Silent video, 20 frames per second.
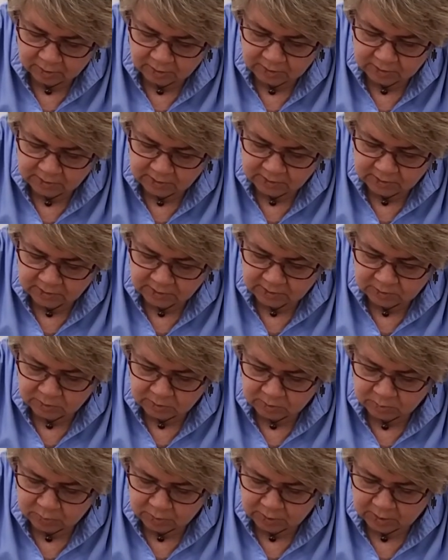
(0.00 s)
doesn't seem
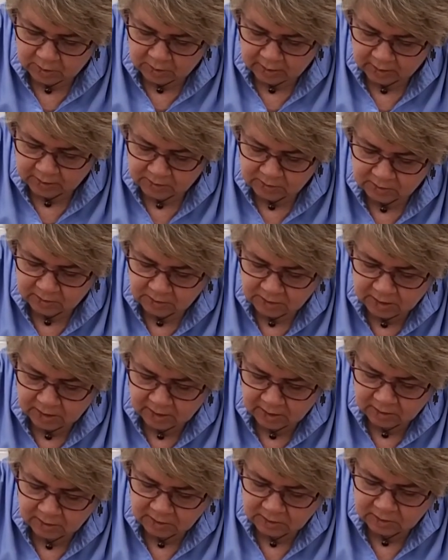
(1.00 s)
to be as
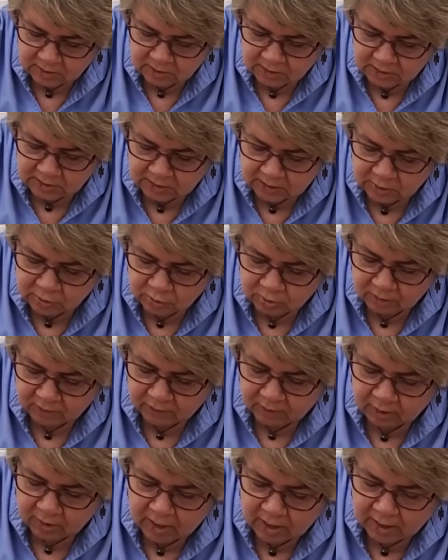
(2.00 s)
intense in the center of
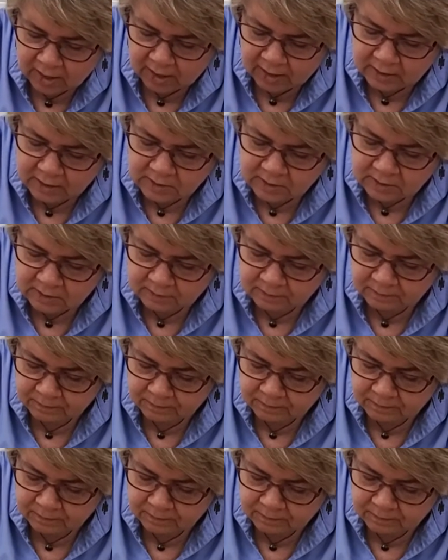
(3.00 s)
our eyes